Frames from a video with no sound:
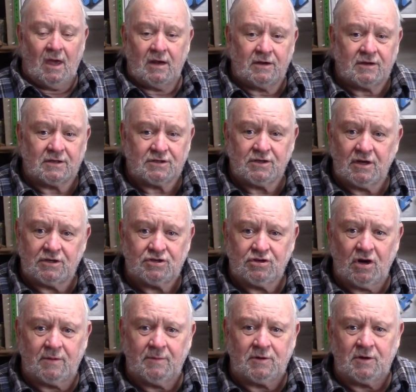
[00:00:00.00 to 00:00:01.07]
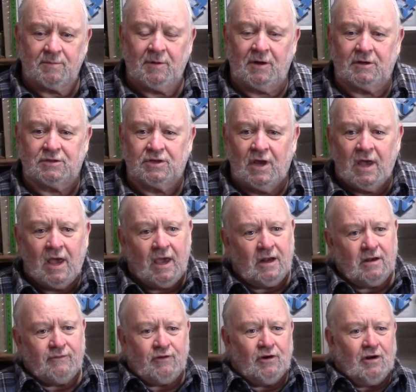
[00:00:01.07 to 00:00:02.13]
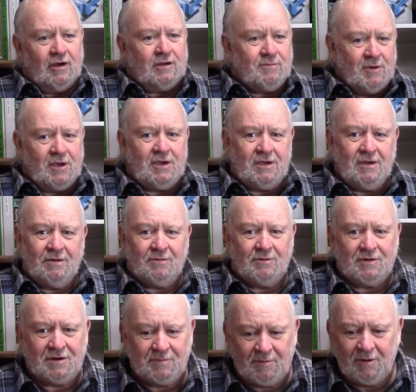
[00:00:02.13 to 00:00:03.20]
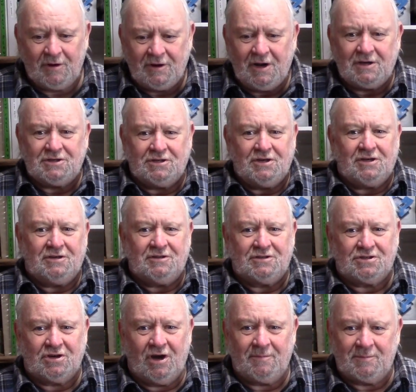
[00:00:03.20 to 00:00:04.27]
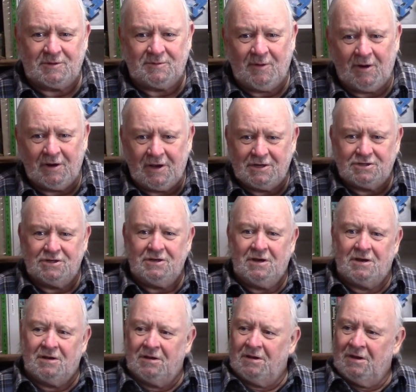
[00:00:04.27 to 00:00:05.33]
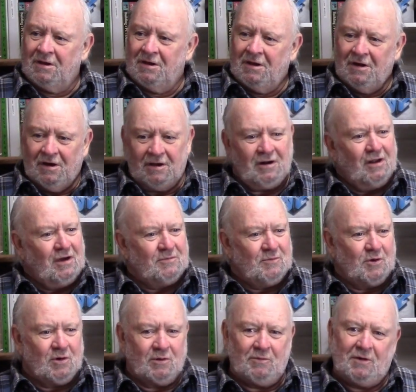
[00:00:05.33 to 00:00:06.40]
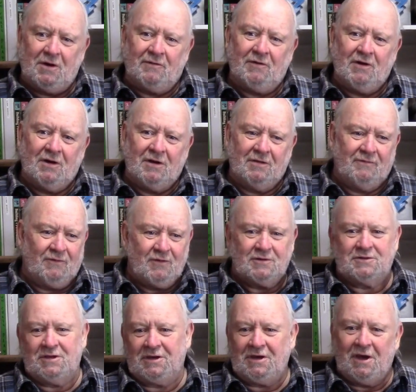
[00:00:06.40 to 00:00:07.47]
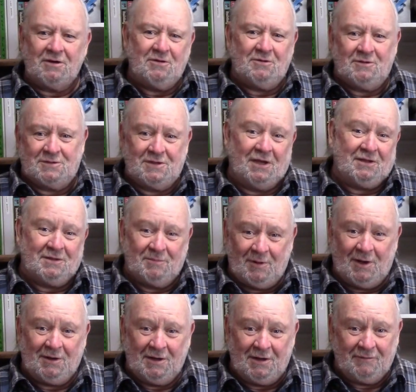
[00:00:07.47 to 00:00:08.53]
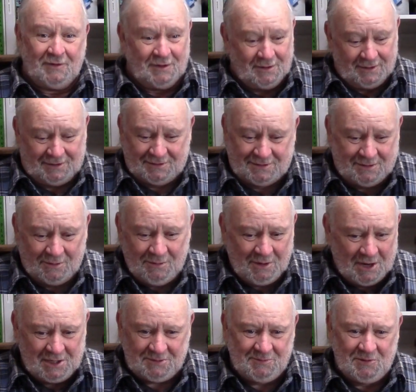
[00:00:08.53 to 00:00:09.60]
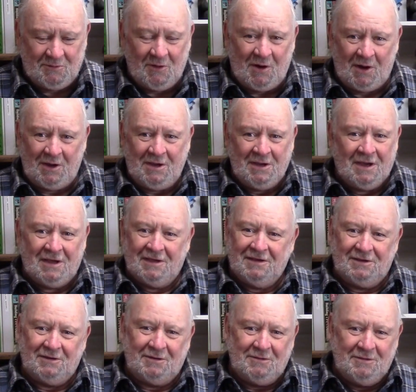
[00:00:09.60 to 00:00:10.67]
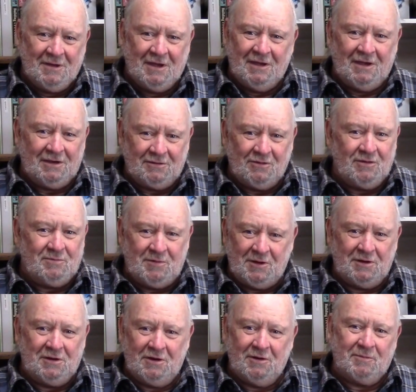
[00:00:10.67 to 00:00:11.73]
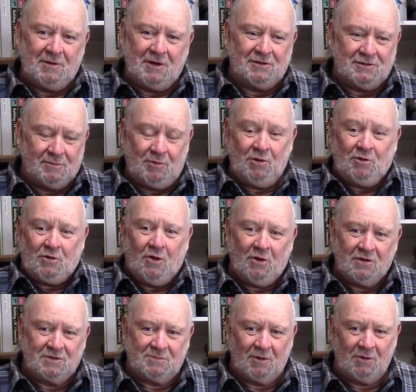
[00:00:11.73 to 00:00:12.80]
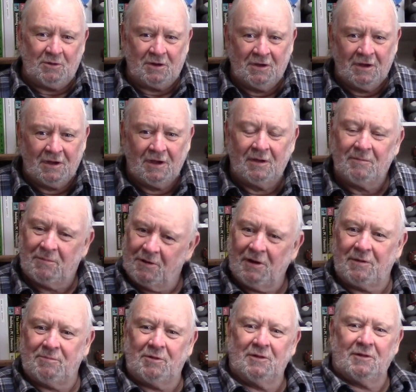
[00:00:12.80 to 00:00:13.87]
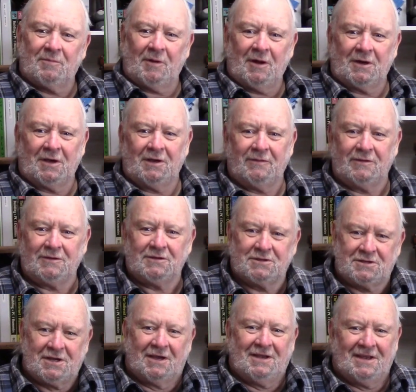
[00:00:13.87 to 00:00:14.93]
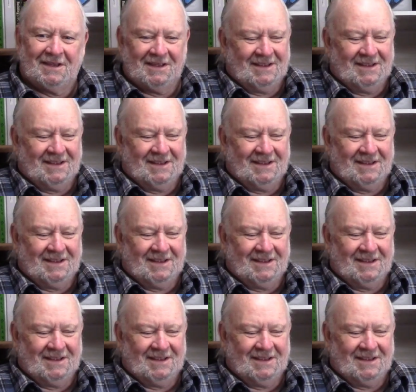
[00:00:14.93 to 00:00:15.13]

And it does a nice job on your plugs. And if you're like me, when you pull an engine into the shop, a small engine, a lawnmower or whatever, first thing I do is take the plug out of it. Like, don't ask me why. You know, it could be in here because the pull cord is broke, but I pull the plug out of it just,